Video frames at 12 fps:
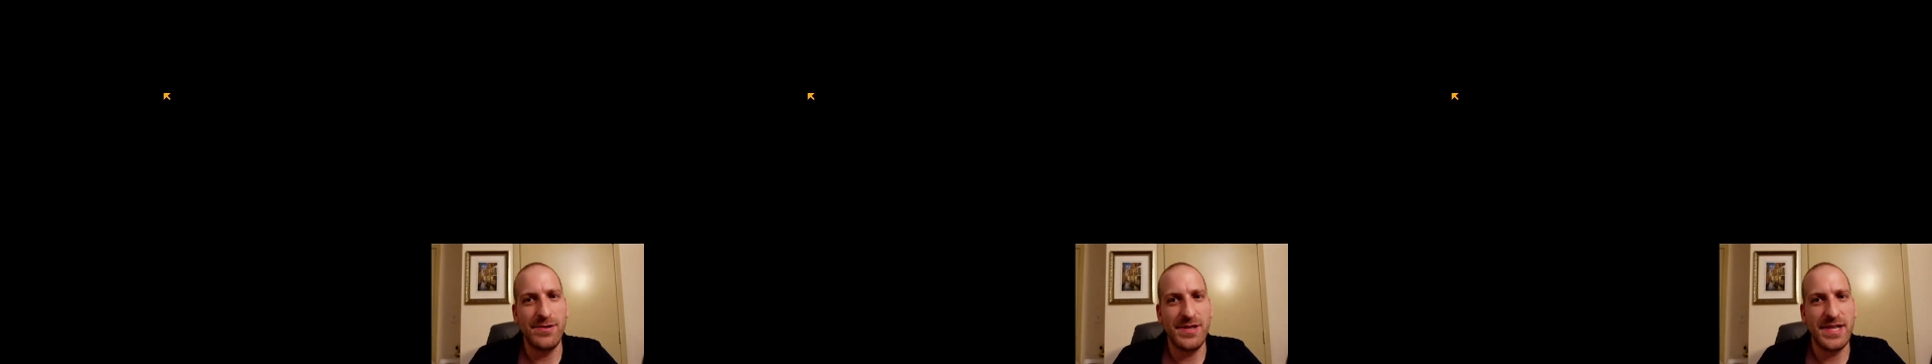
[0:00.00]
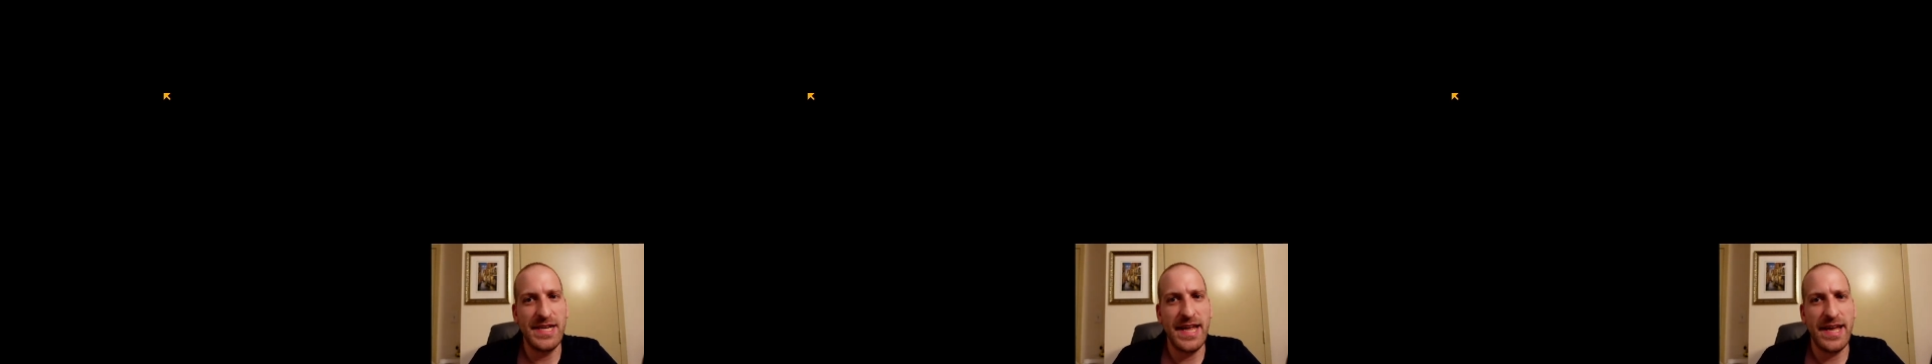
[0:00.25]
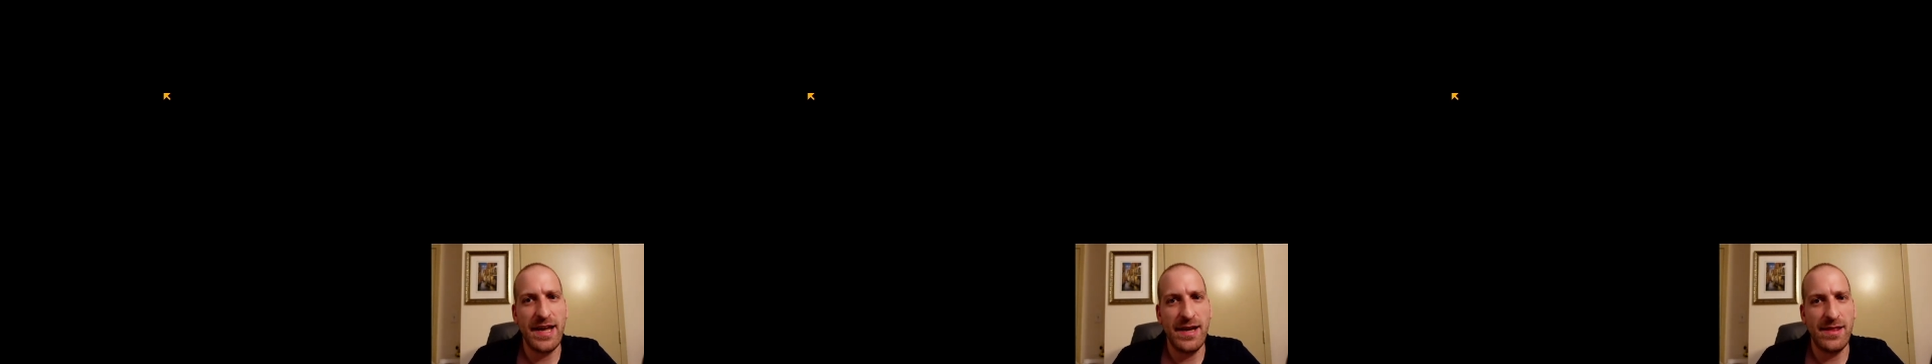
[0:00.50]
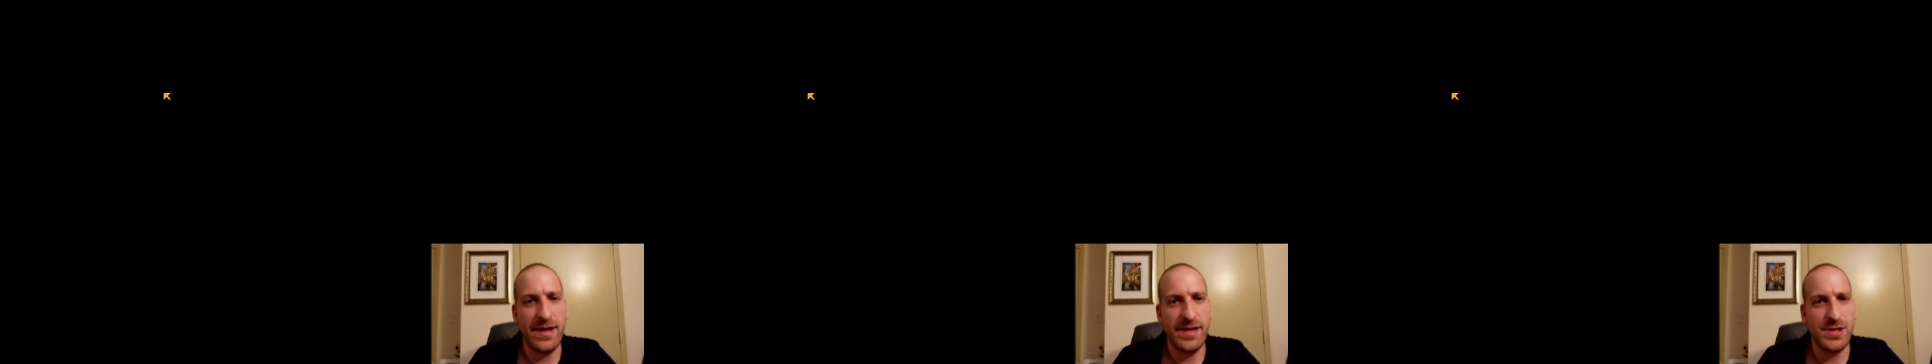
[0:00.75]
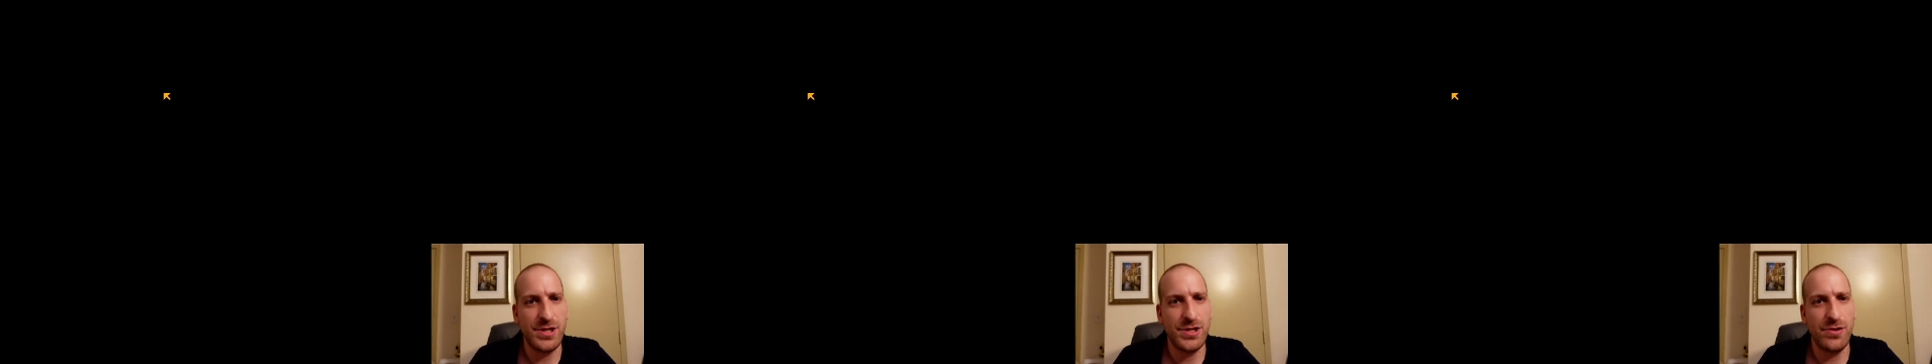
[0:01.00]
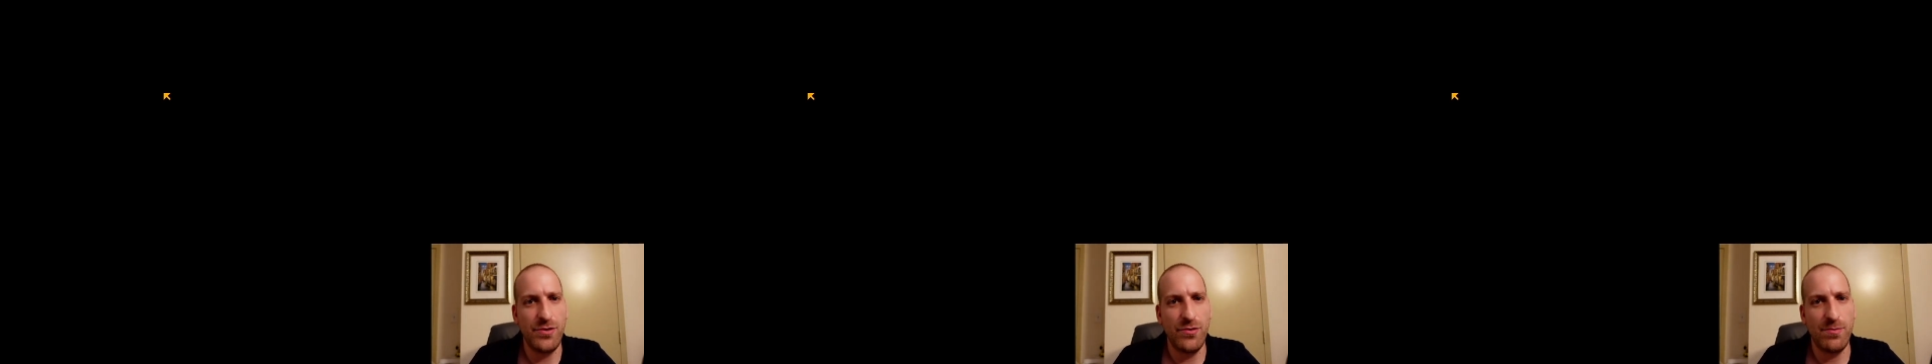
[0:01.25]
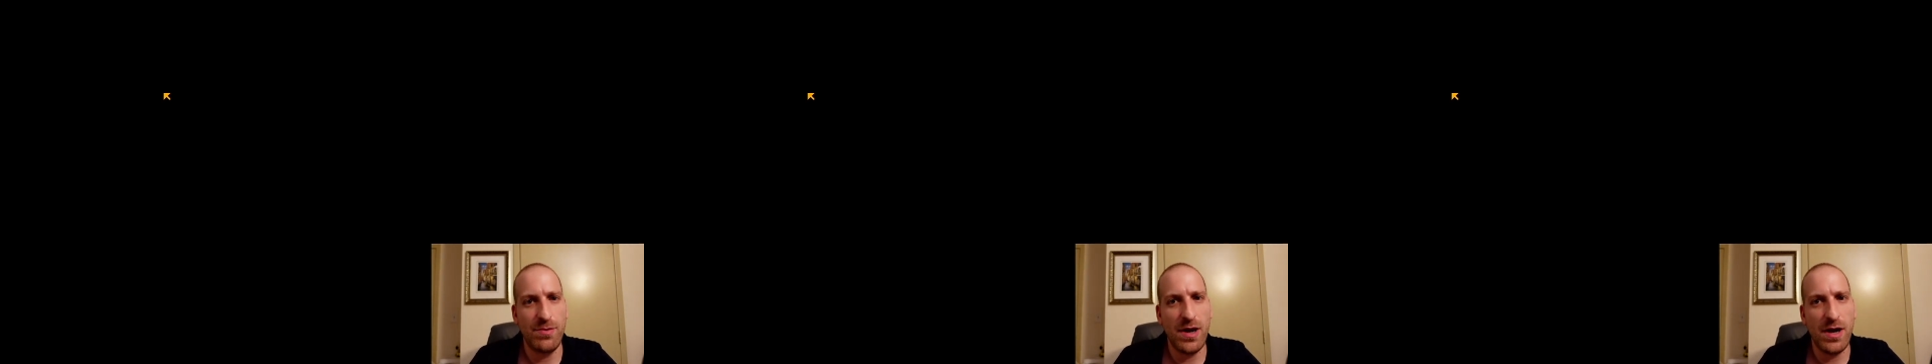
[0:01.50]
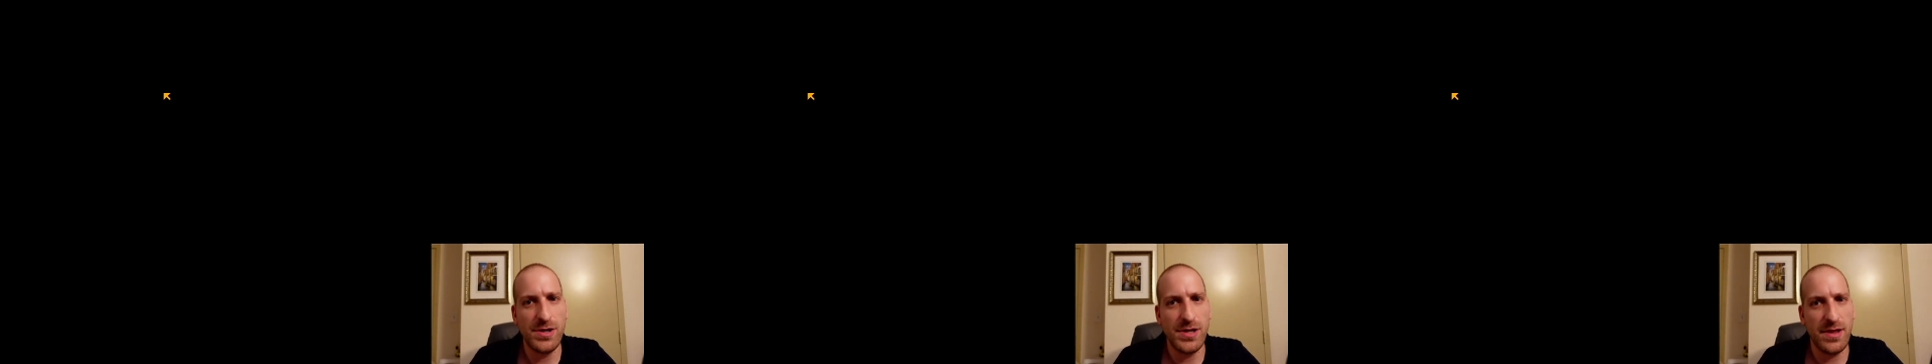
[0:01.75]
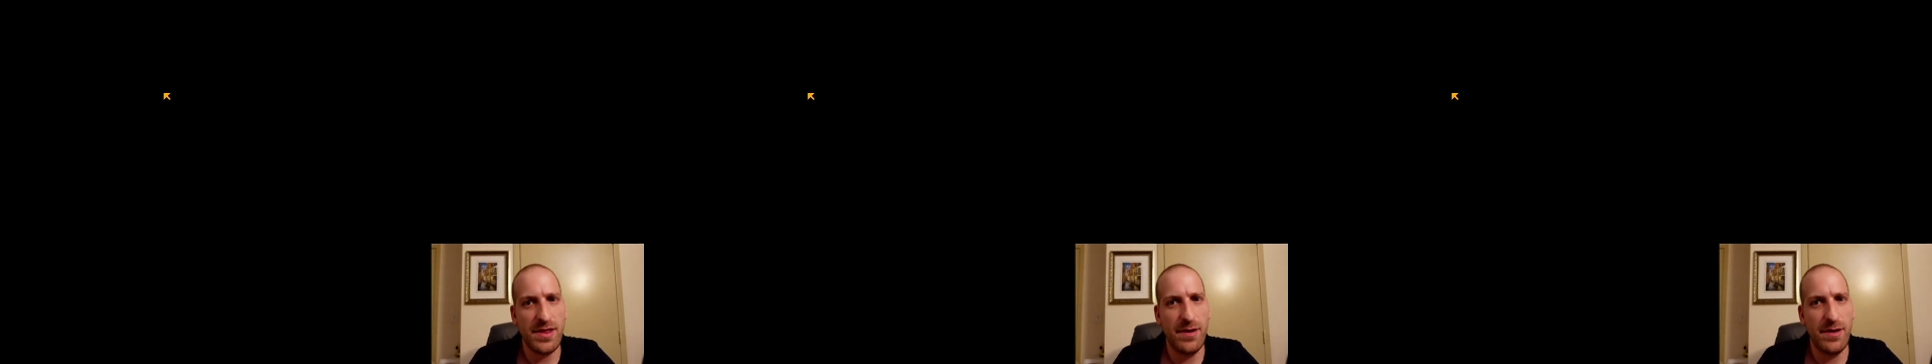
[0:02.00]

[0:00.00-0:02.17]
and today I'd like to show you a project